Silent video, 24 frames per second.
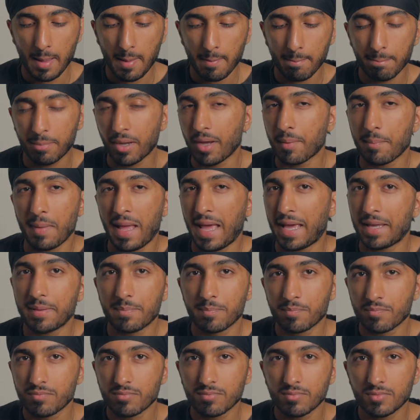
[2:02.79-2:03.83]
But hey,
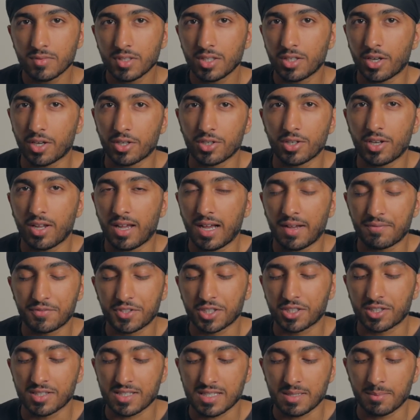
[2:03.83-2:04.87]
you don't have to
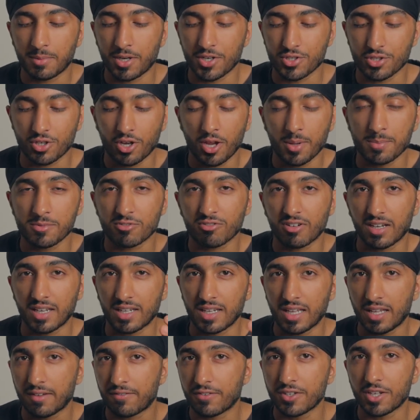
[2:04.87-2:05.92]
customize your home screen
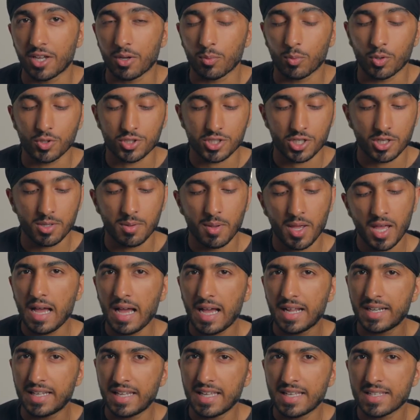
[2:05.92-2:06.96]
if you don't want to.
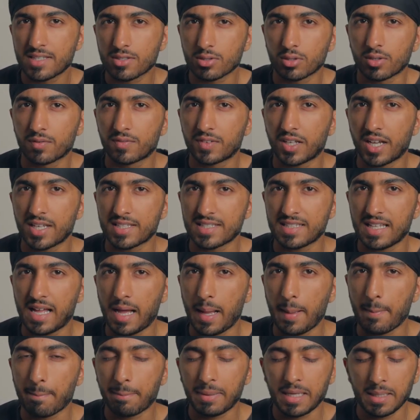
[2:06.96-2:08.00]
And it is sort of nice
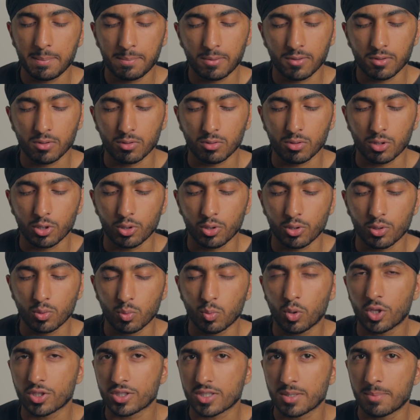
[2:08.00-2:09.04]
that people who
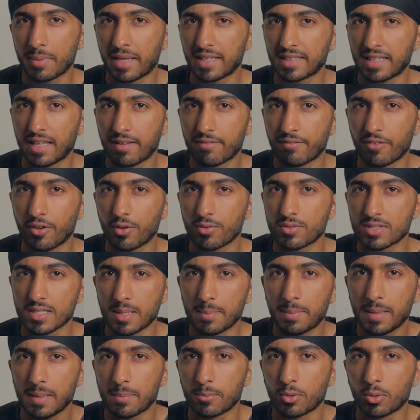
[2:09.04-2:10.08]
want to make their phones a
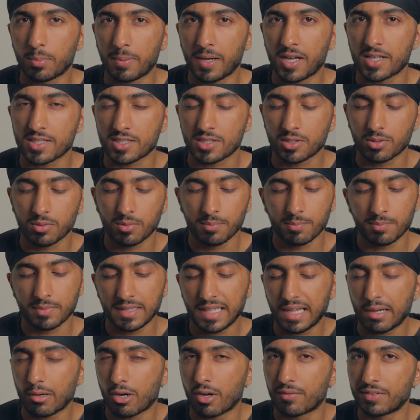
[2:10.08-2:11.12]
bit more personal
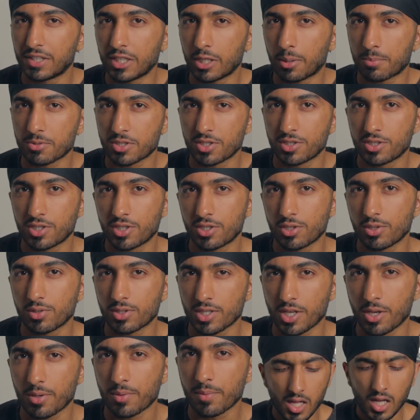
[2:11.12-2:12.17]
now have the option to do
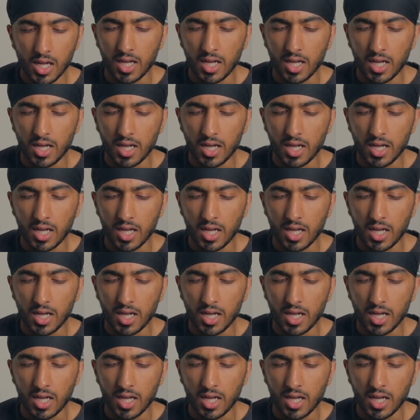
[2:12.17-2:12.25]
so.